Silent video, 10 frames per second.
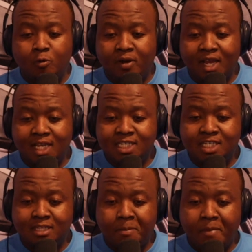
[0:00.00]
Cooper and
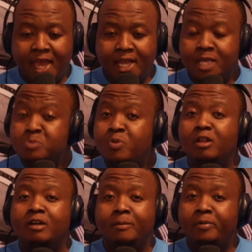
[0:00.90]
Gigi Lamaine is
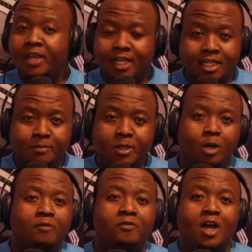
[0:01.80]
probably going to bring a little bit
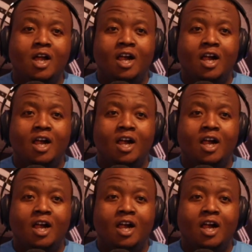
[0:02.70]
of